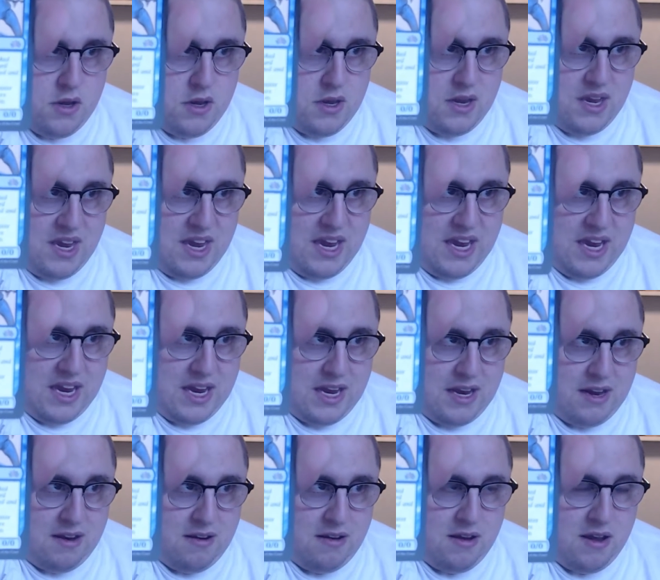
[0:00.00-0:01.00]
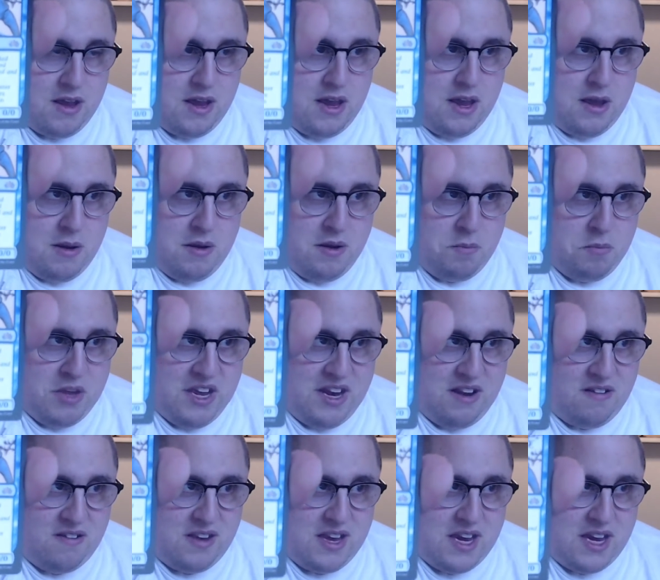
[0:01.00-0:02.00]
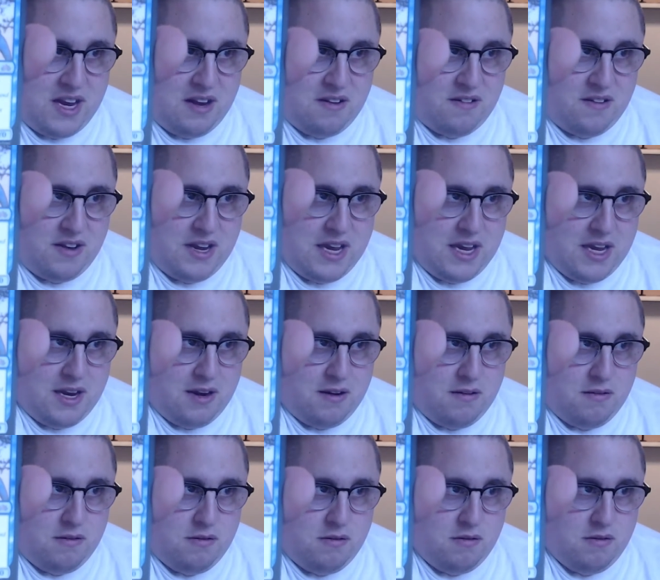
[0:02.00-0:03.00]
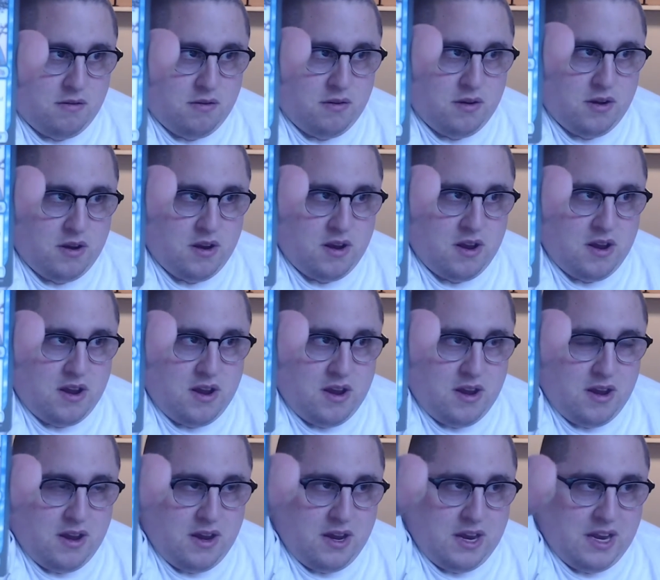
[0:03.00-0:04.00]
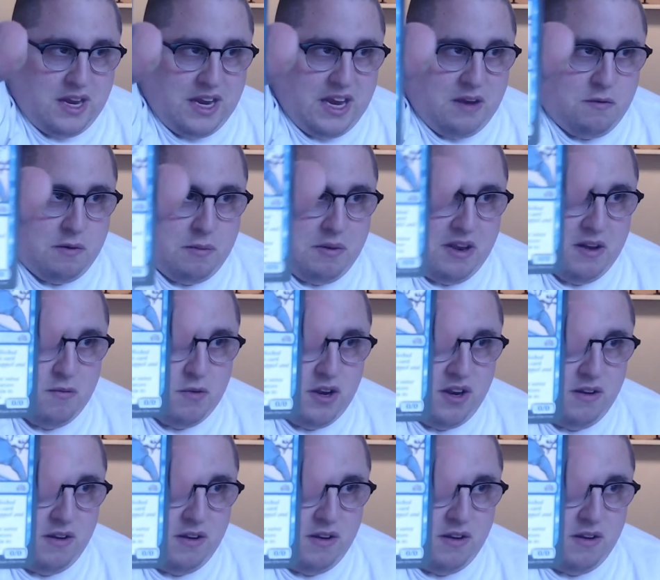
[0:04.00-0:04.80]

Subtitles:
and play this guy instead. And he would be the one dealing